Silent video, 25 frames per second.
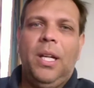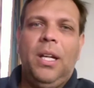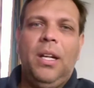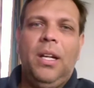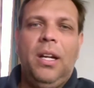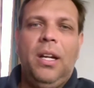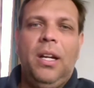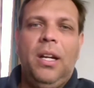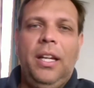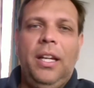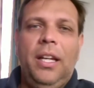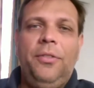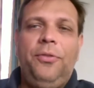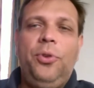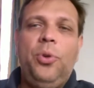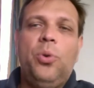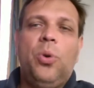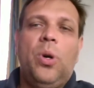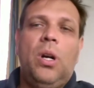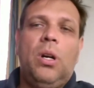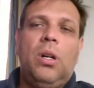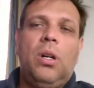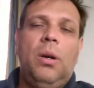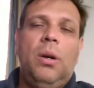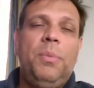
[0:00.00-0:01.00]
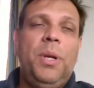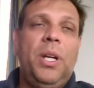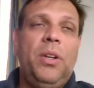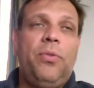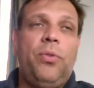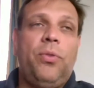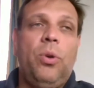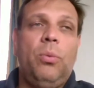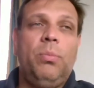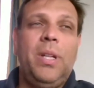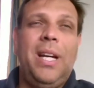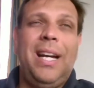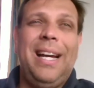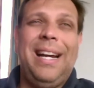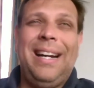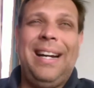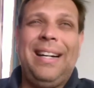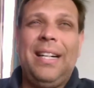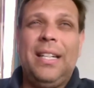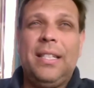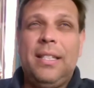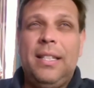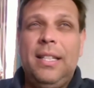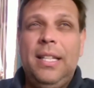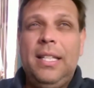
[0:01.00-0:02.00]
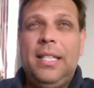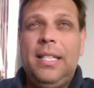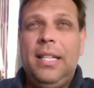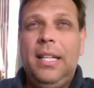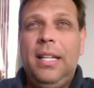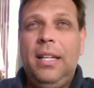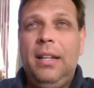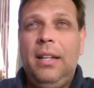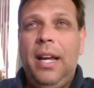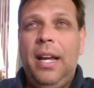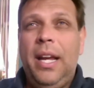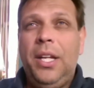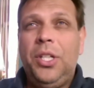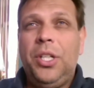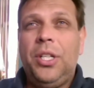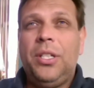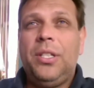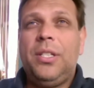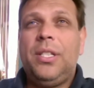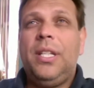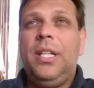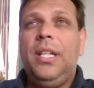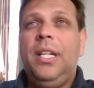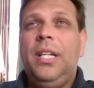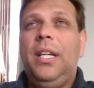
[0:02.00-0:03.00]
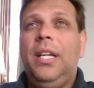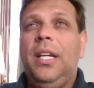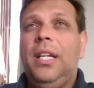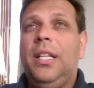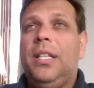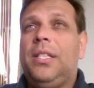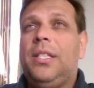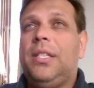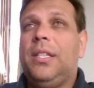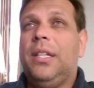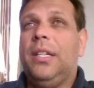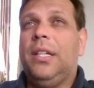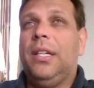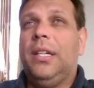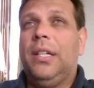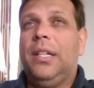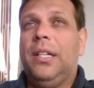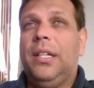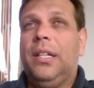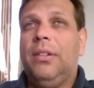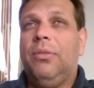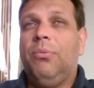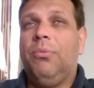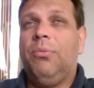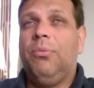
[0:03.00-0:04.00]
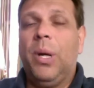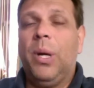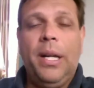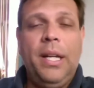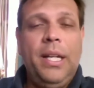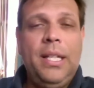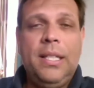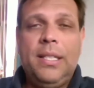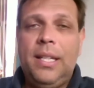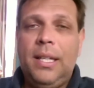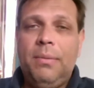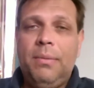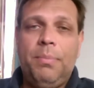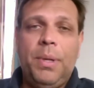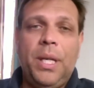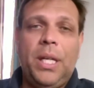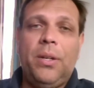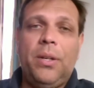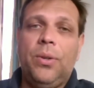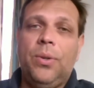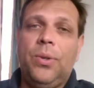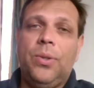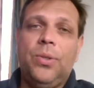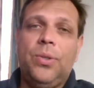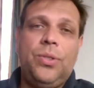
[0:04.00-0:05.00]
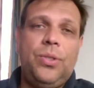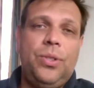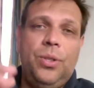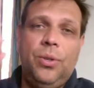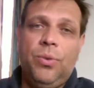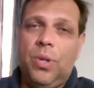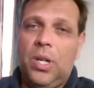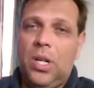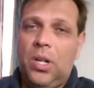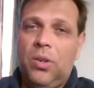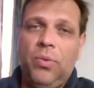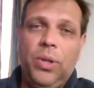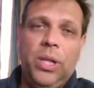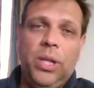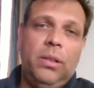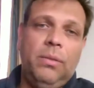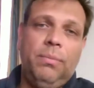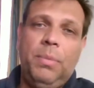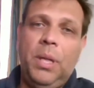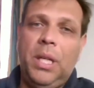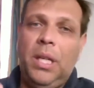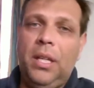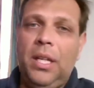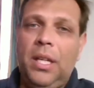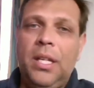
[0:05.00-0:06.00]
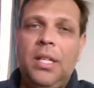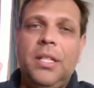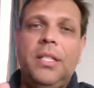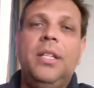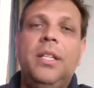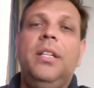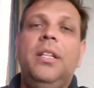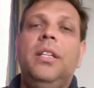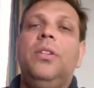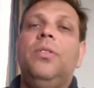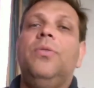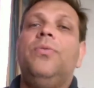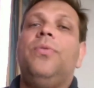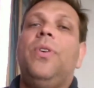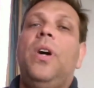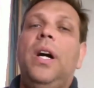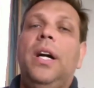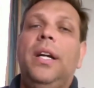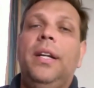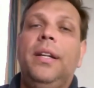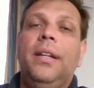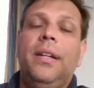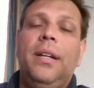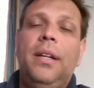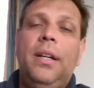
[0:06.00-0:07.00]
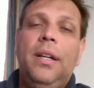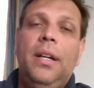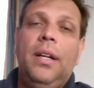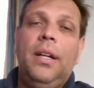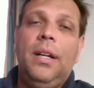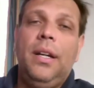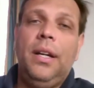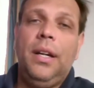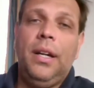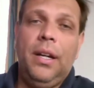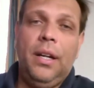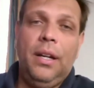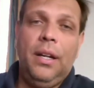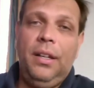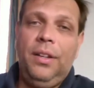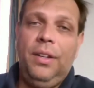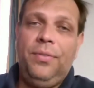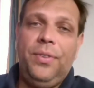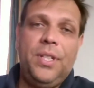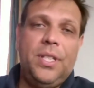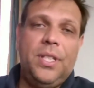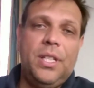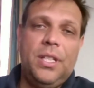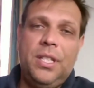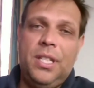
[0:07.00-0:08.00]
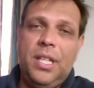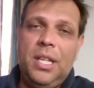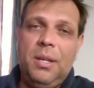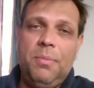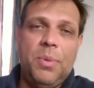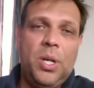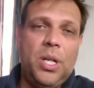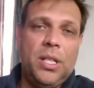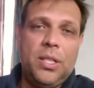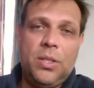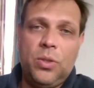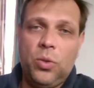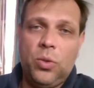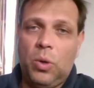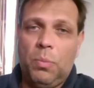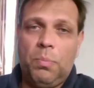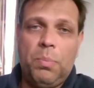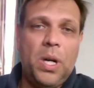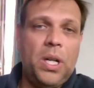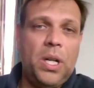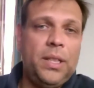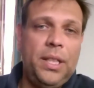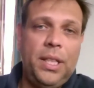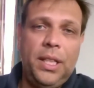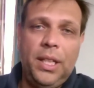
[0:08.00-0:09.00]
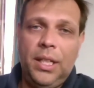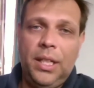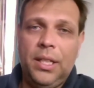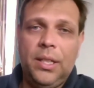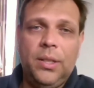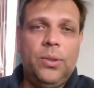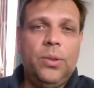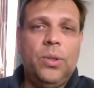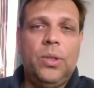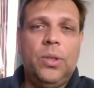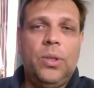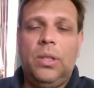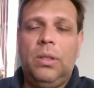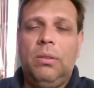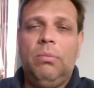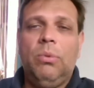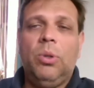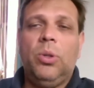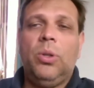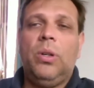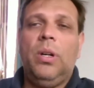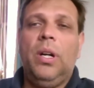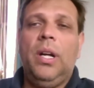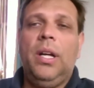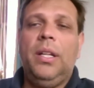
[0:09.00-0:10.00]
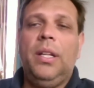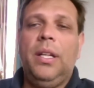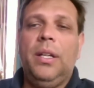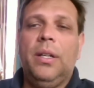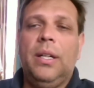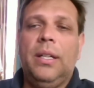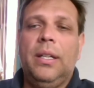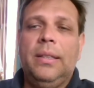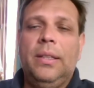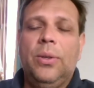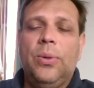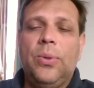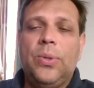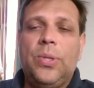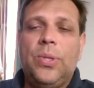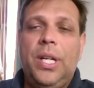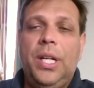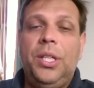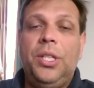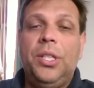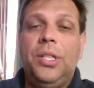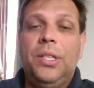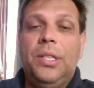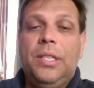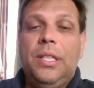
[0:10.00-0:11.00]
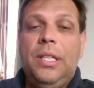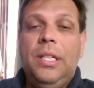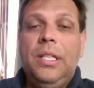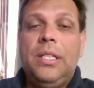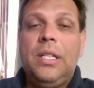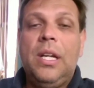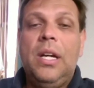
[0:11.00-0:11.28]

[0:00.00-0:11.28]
If you are coming from the RSTC agency, it's very easy, because you will be easily to find if it's a CMAS or PADI or any of those agencies.